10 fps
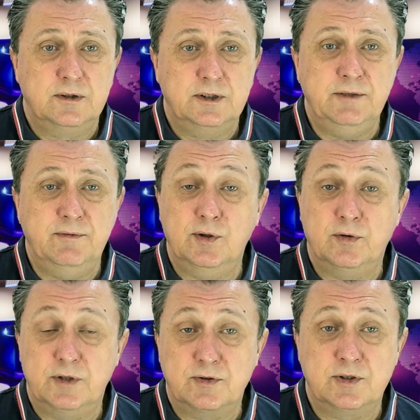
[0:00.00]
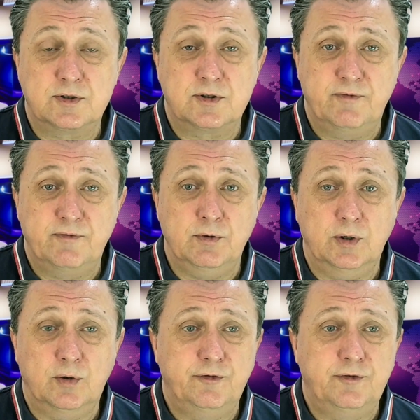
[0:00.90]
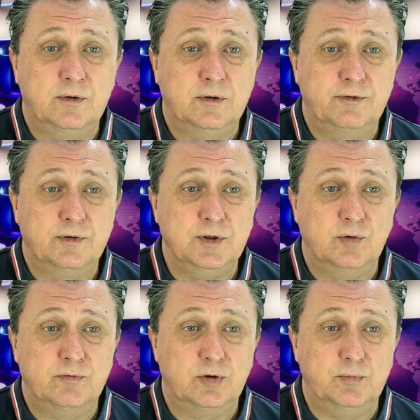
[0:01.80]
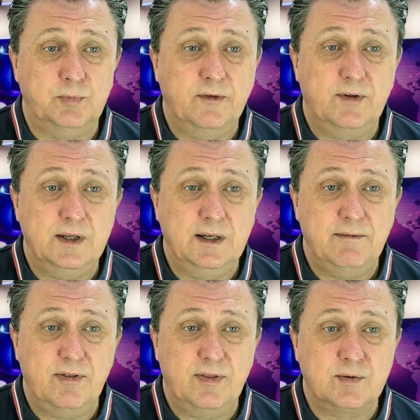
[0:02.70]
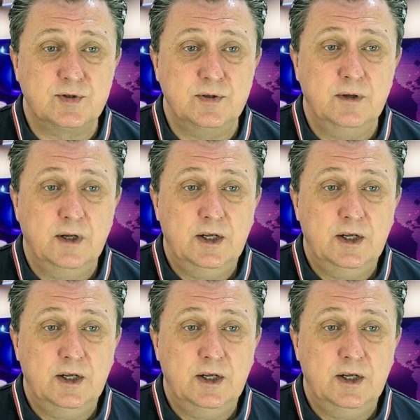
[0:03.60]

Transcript: even though this is very low for the overall month, $11,185